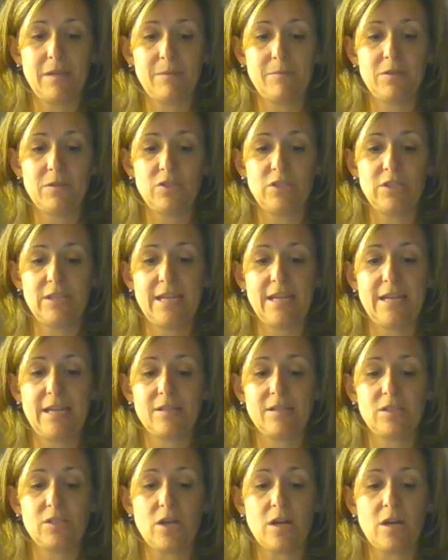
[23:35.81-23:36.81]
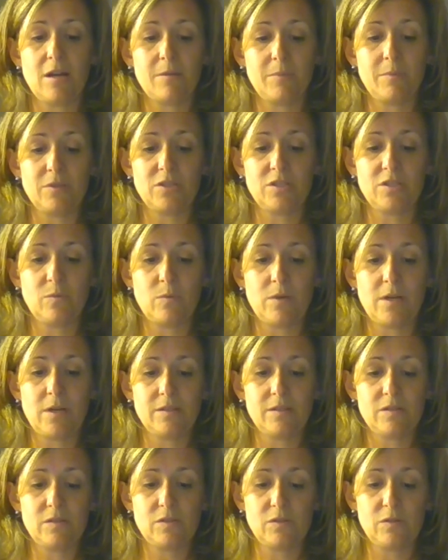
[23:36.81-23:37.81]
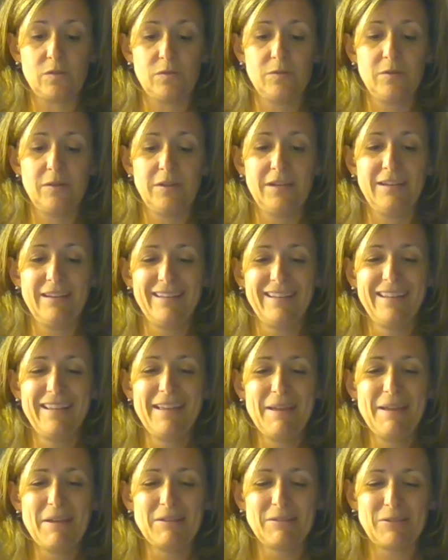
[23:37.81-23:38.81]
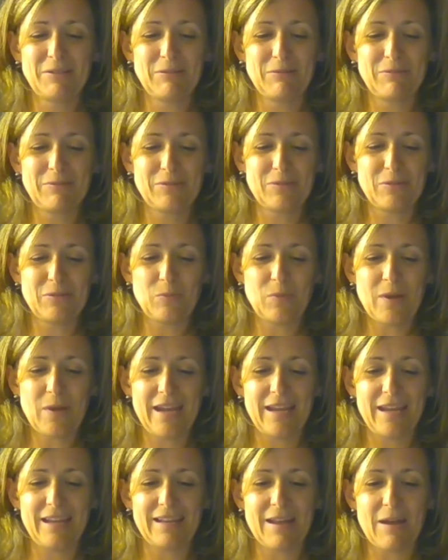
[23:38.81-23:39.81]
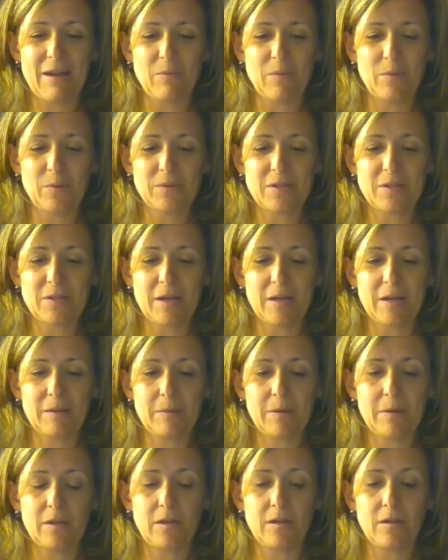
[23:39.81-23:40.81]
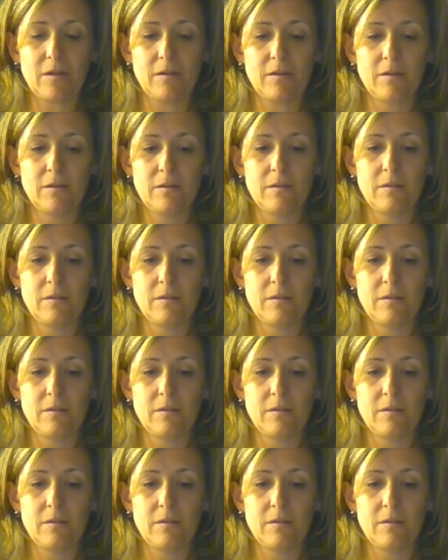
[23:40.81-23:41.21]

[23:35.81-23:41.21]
Maybe she can't talk, but she wants to weigh in on what we're talking about here.